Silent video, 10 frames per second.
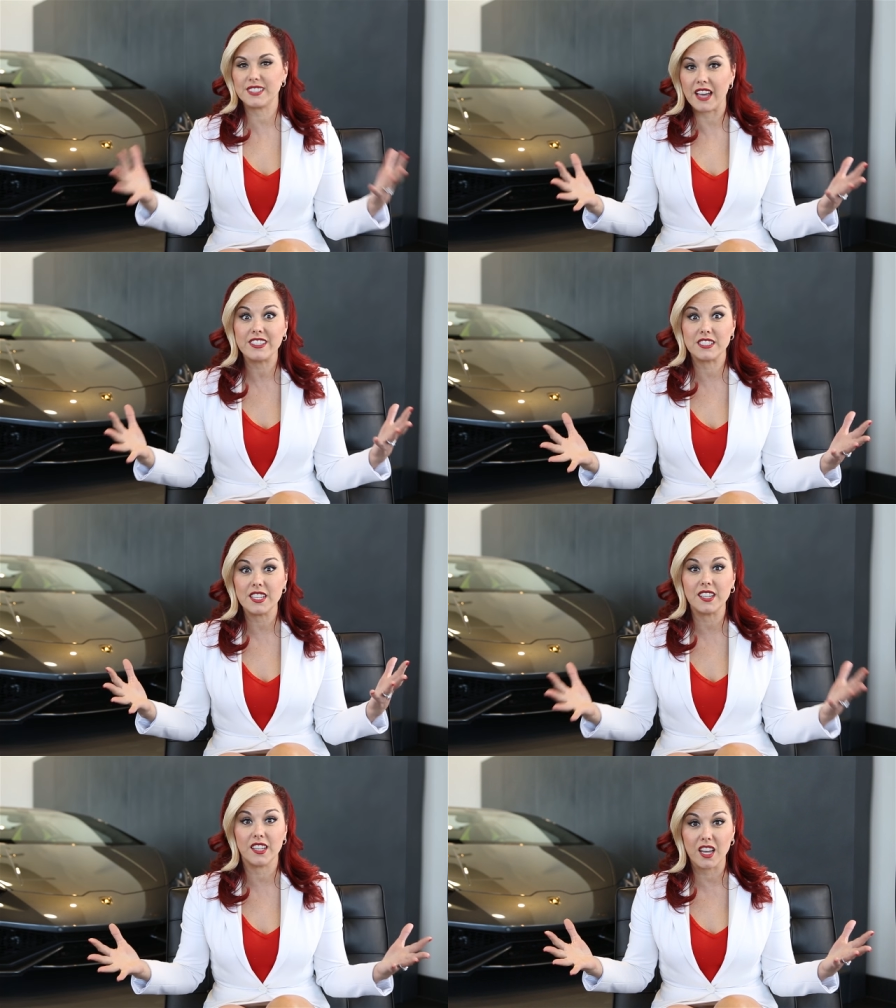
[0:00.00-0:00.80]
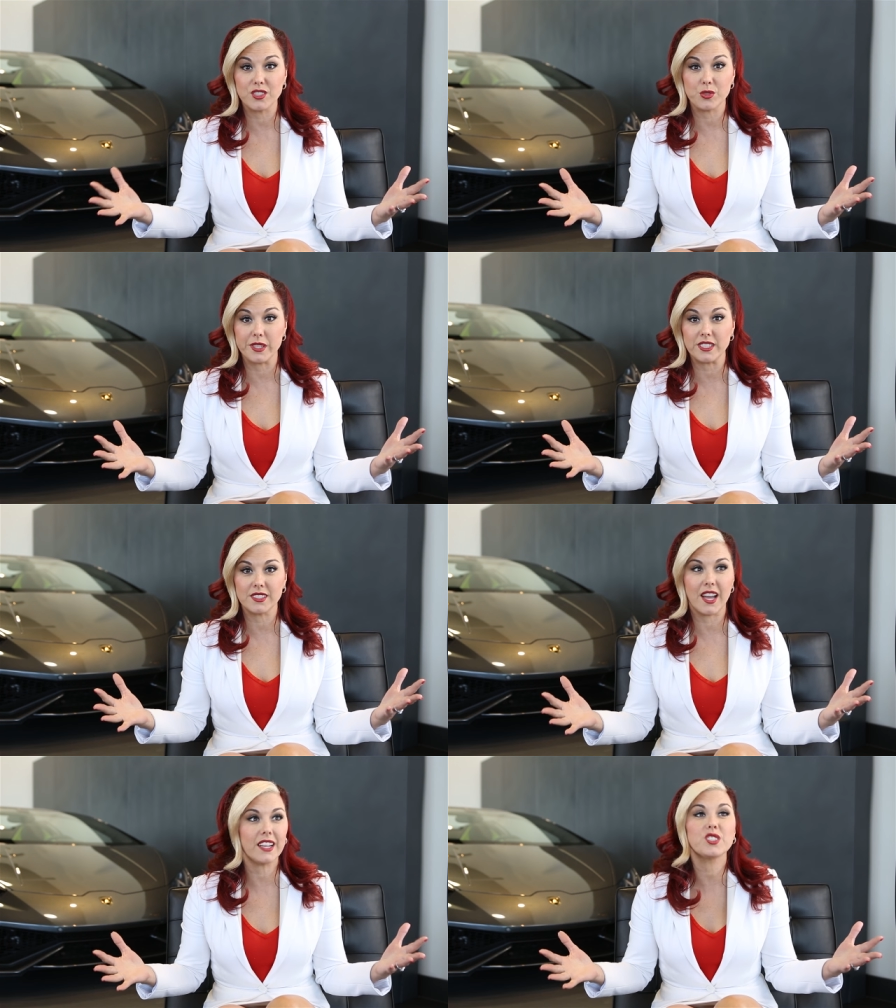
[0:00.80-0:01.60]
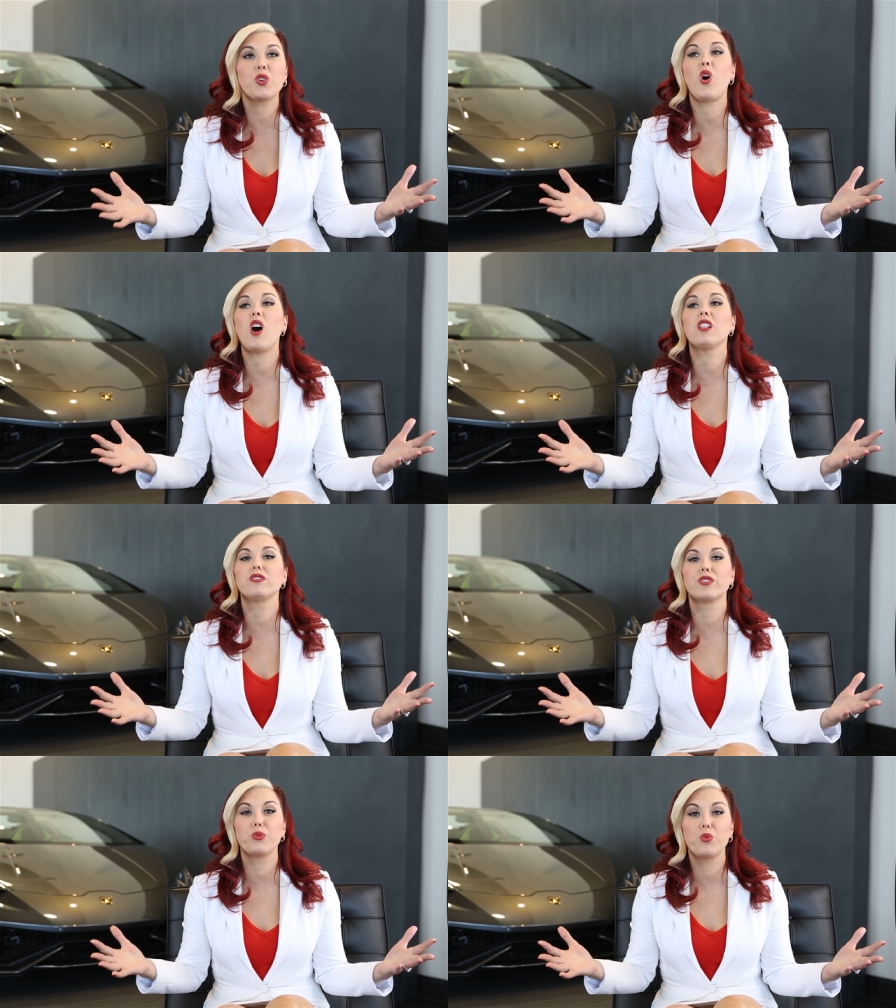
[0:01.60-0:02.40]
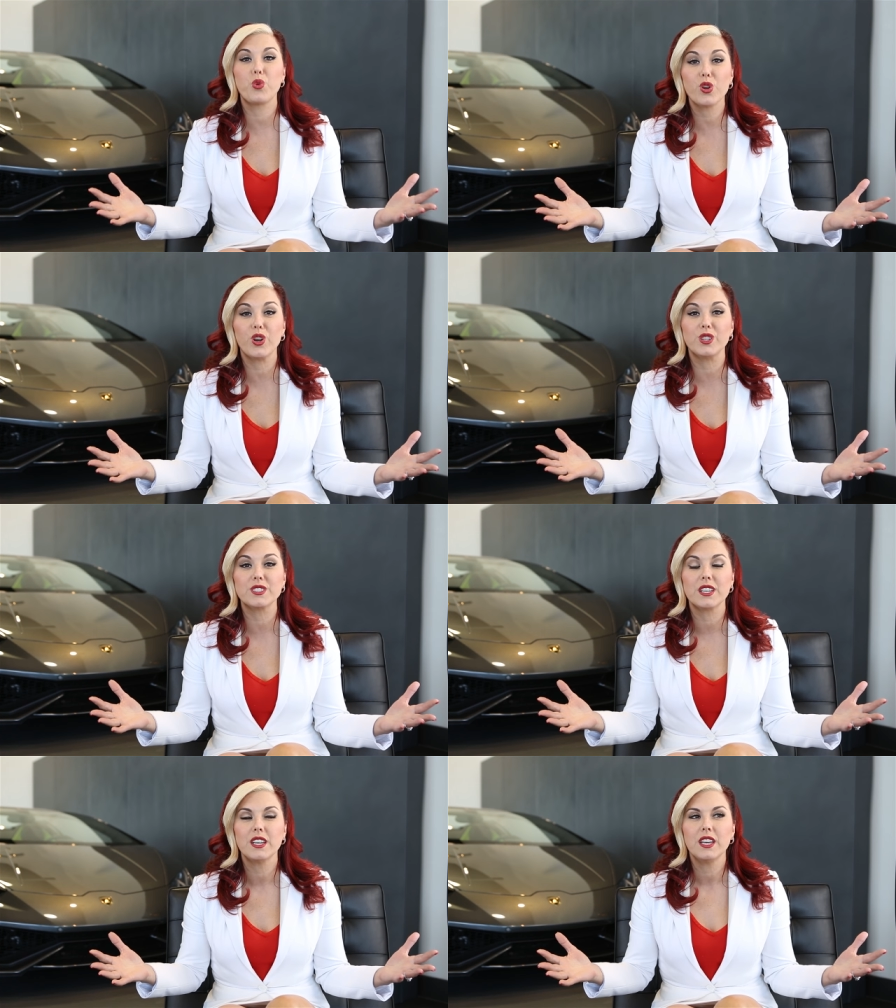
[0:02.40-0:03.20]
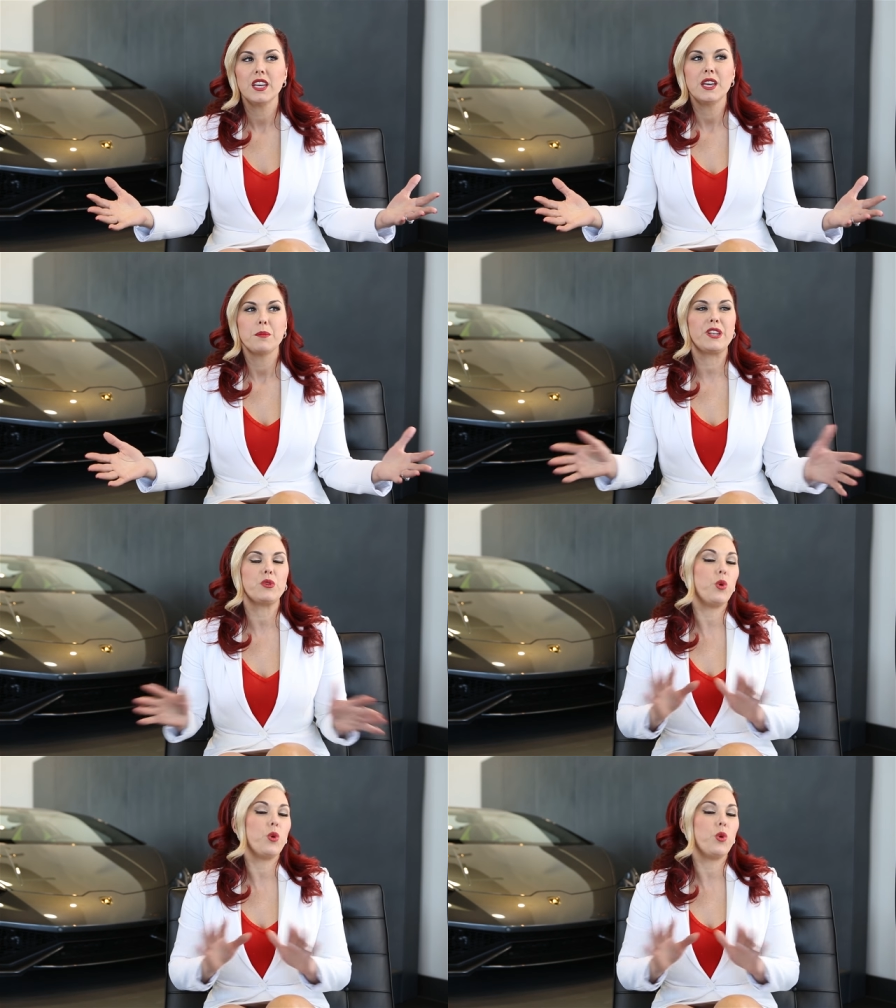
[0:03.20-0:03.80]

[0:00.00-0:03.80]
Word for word: 17 countries. I got to go all over the world. But it